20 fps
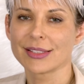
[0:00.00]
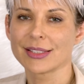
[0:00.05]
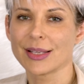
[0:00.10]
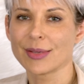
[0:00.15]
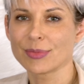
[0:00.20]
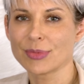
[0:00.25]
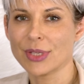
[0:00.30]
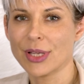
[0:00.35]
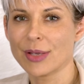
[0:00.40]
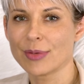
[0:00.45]

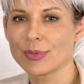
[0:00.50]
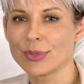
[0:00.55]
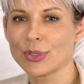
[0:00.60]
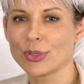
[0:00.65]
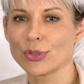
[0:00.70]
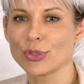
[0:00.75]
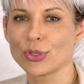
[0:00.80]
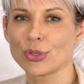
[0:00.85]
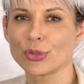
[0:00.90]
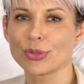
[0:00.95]

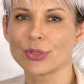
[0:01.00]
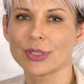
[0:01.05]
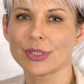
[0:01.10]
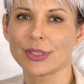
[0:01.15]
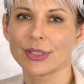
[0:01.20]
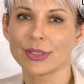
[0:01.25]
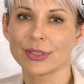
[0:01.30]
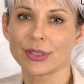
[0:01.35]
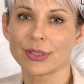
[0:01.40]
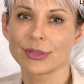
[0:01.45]
Sometimes you should
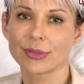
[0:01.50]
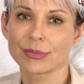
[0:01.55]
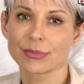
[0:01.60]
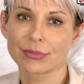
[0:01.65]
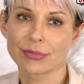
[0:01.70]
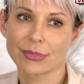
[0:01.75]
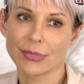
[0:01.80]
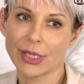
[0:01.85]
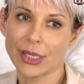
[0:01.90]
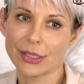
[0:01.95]
start
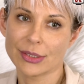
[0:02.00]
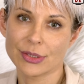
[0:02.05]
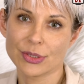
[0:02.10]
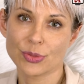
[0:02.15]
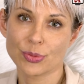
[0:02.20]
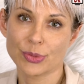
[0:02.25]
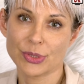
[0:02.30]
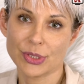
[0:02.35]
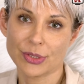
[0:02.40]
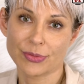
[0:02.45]
at
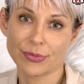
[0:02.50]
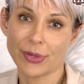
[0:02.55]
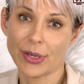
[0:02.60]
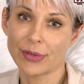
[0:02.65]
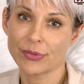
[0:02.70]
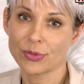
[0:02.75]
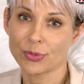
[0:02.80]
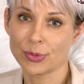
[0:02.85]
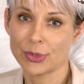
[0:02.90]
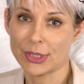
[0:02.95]

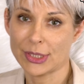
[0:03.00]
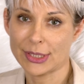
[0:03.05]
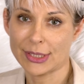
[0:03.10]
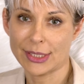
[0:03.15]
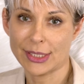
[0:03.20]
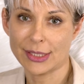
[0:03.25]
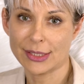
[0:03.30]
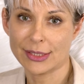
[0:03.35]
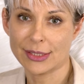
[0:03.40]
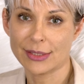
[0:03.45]
25,
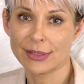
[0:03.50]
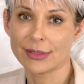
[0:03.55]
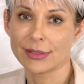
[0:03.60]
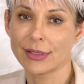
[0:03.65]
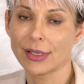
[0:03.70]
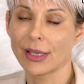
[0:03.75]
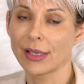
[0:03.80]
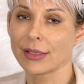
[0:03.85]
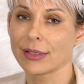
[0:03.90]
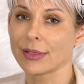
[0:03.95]
26,
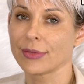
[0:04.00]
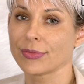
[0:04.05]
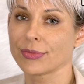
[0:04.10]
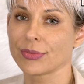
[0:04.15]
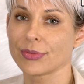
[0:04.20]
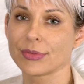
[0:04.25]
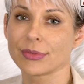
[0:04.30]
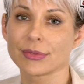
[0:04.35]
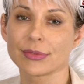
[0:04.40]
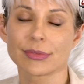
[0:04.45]
and
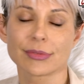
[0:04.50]
if